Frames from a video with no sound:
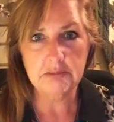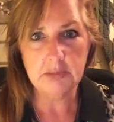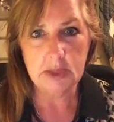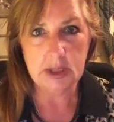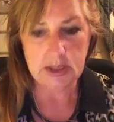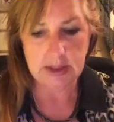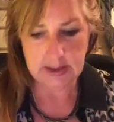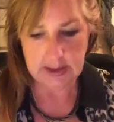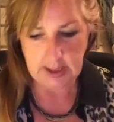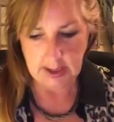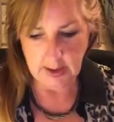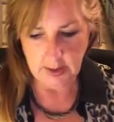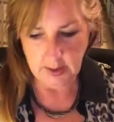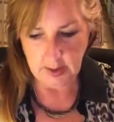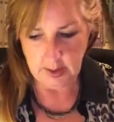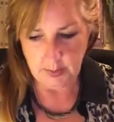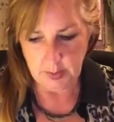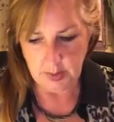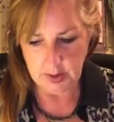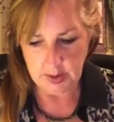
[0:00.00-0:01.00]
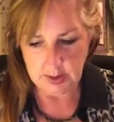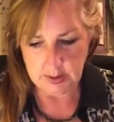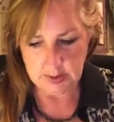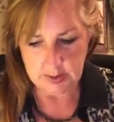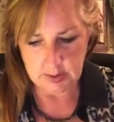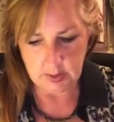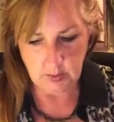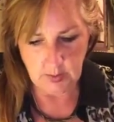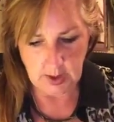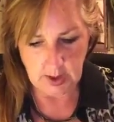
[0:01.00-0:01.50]
say you're not breathing
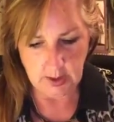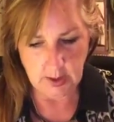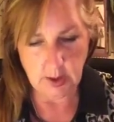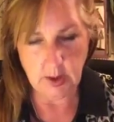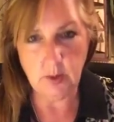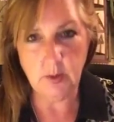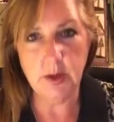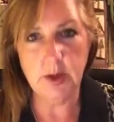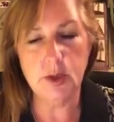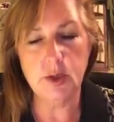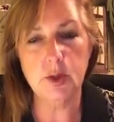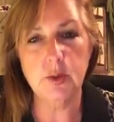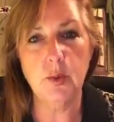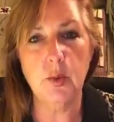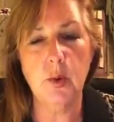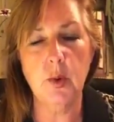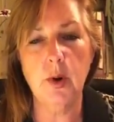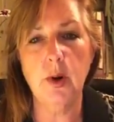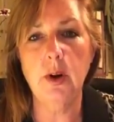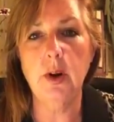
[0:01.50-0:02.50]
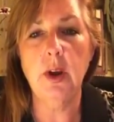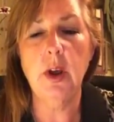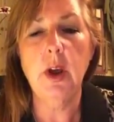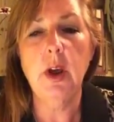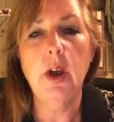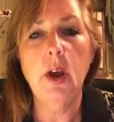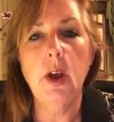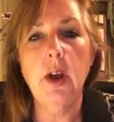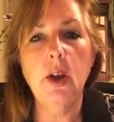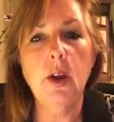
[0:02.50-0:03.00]
so well and you want to support
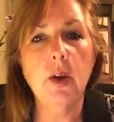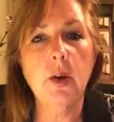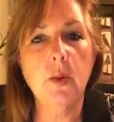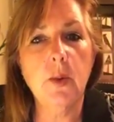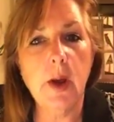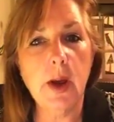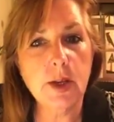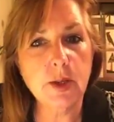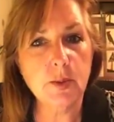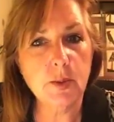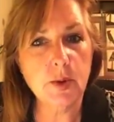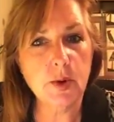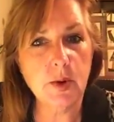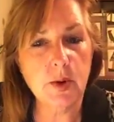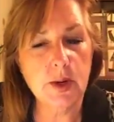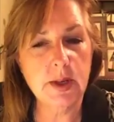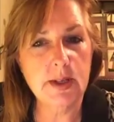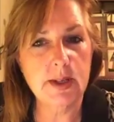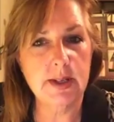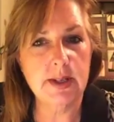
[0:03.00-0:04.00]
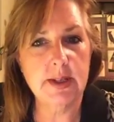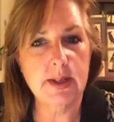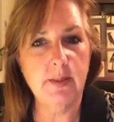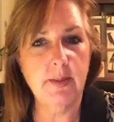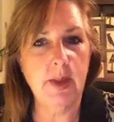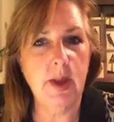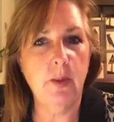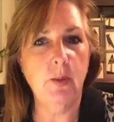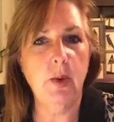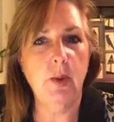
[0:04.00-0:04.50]
your respiratory system,
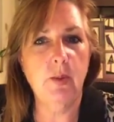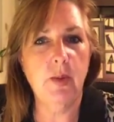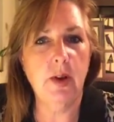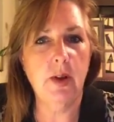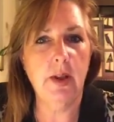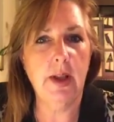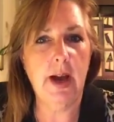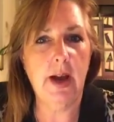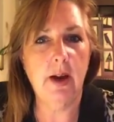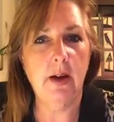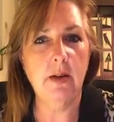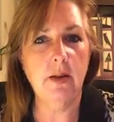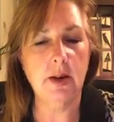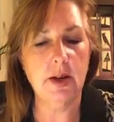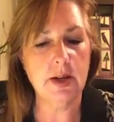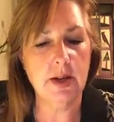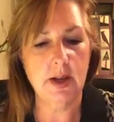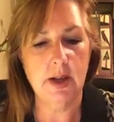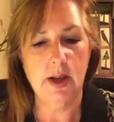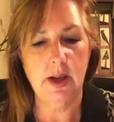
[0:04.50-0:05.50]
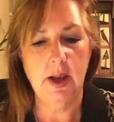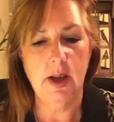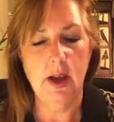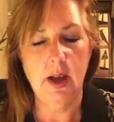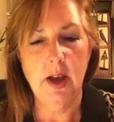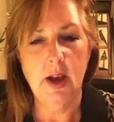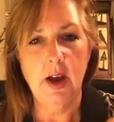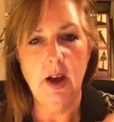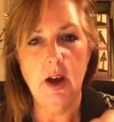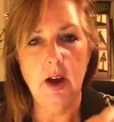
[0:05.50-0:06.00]
then we pull out
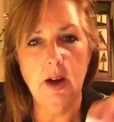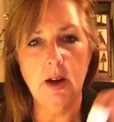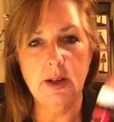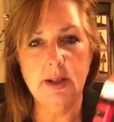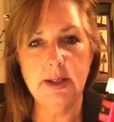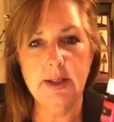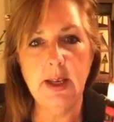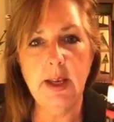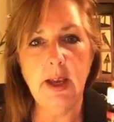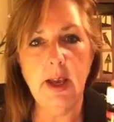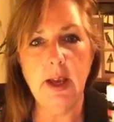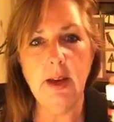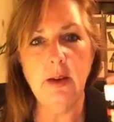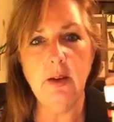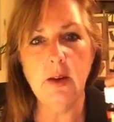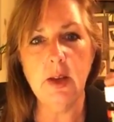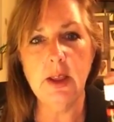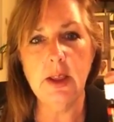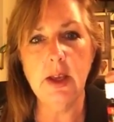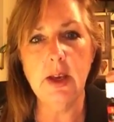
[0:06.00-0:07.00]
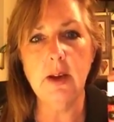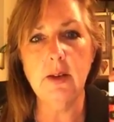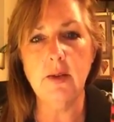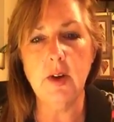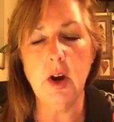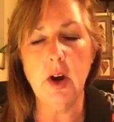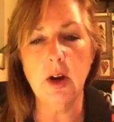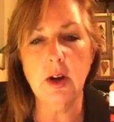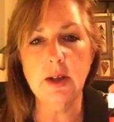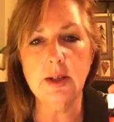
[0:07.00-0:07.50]
RC. And you can think of
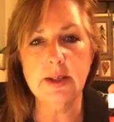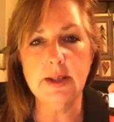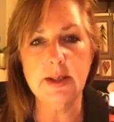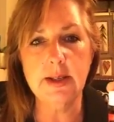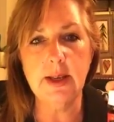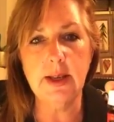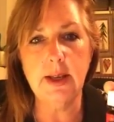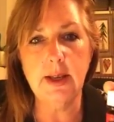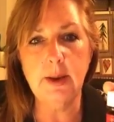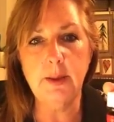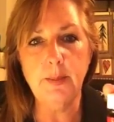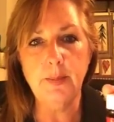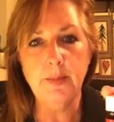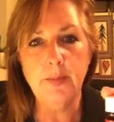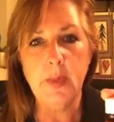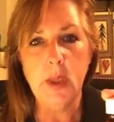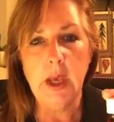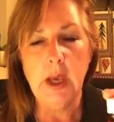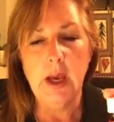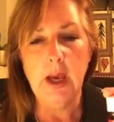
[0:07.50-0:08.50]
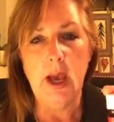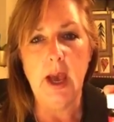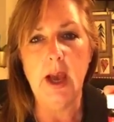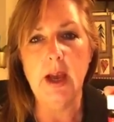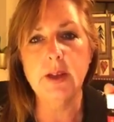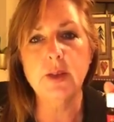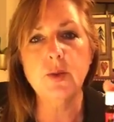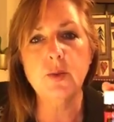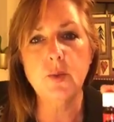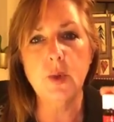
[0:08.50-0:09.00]
RC
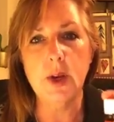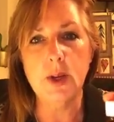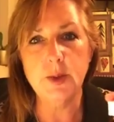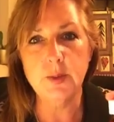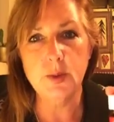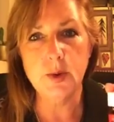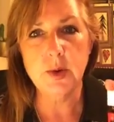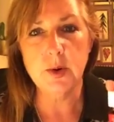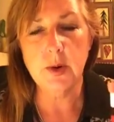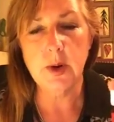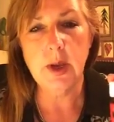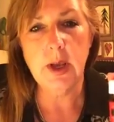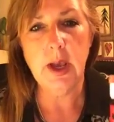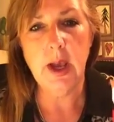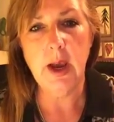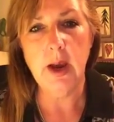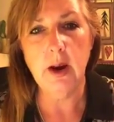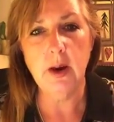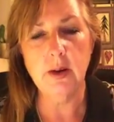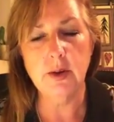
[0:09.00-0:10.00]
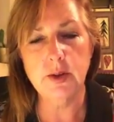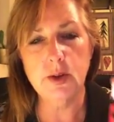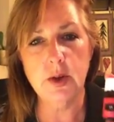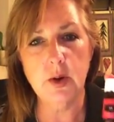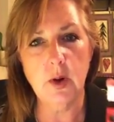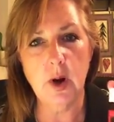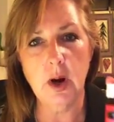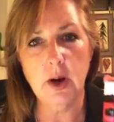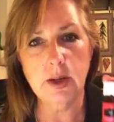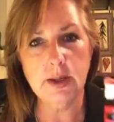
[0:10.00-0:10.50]
as respiratory care. So
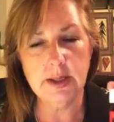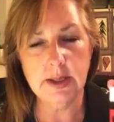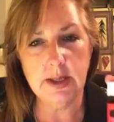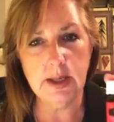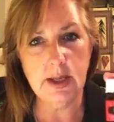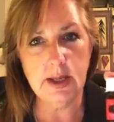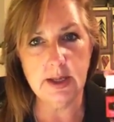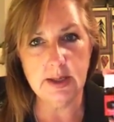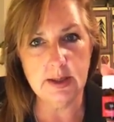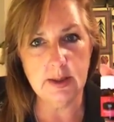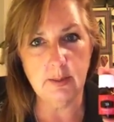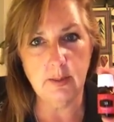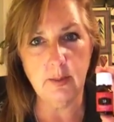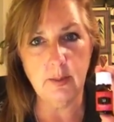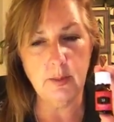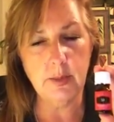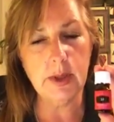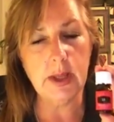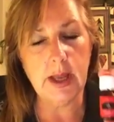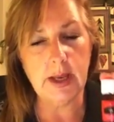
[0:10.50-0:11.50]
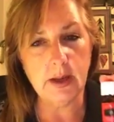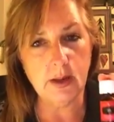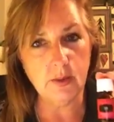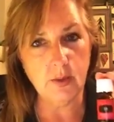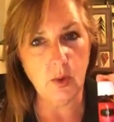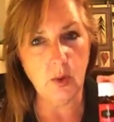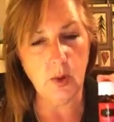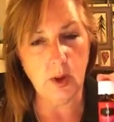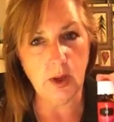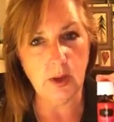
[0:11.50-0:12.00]
RC is a blend of
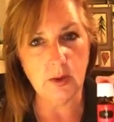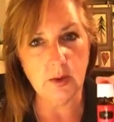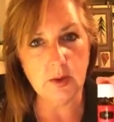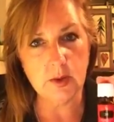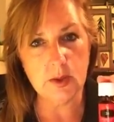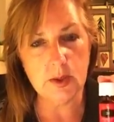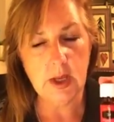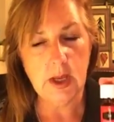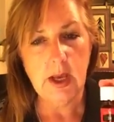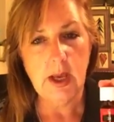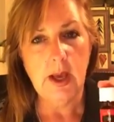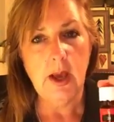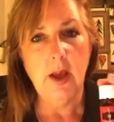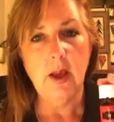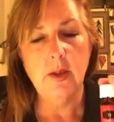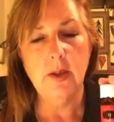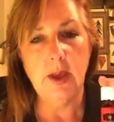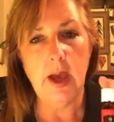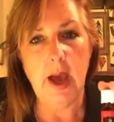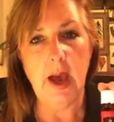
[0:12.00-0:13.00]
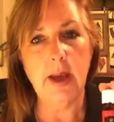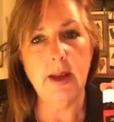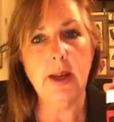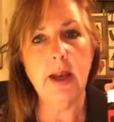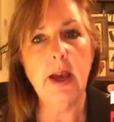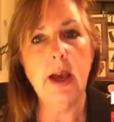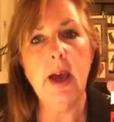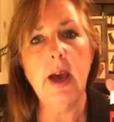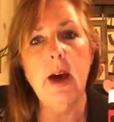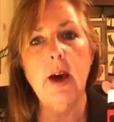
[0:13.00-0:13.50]
oils that
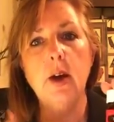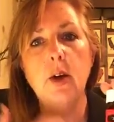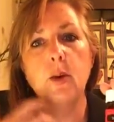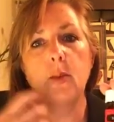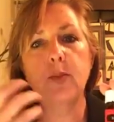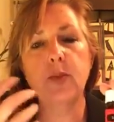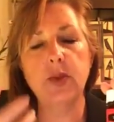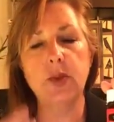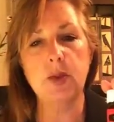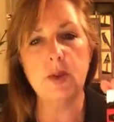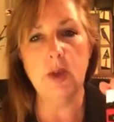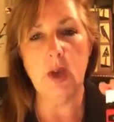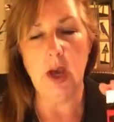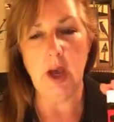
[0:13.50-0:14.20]
helps